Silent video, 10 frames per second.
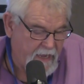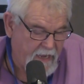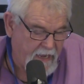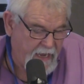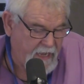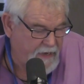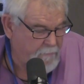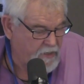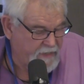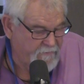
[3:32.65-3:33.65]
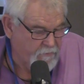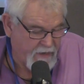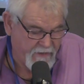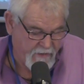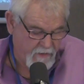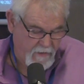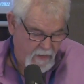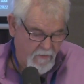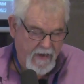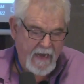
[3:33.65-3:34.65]
And I'm going to leave it right there.
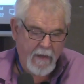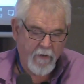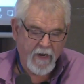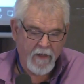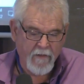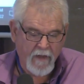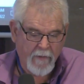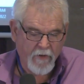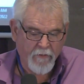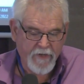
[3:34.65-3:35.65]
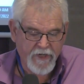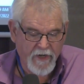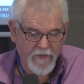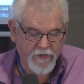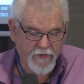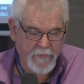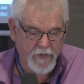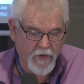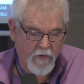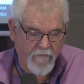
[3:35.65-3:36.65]
All right, I'm going to read you another
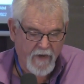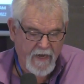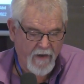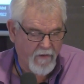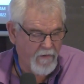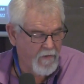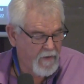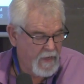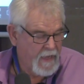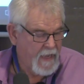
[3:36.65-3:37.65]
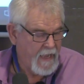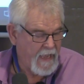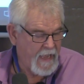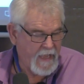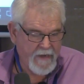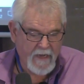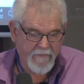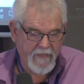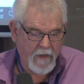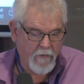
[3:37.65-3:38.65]
scripture over here. And
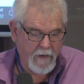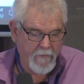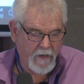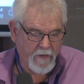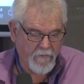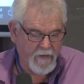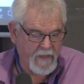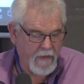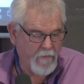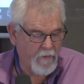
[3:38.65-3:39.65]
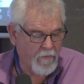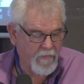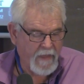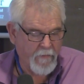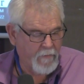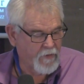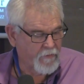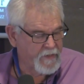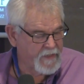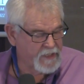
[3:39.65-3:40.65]
not that one. I'm not going to read that one or that one. I'm going to
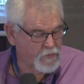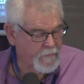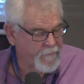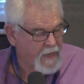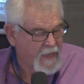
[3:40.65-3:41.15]
read this one.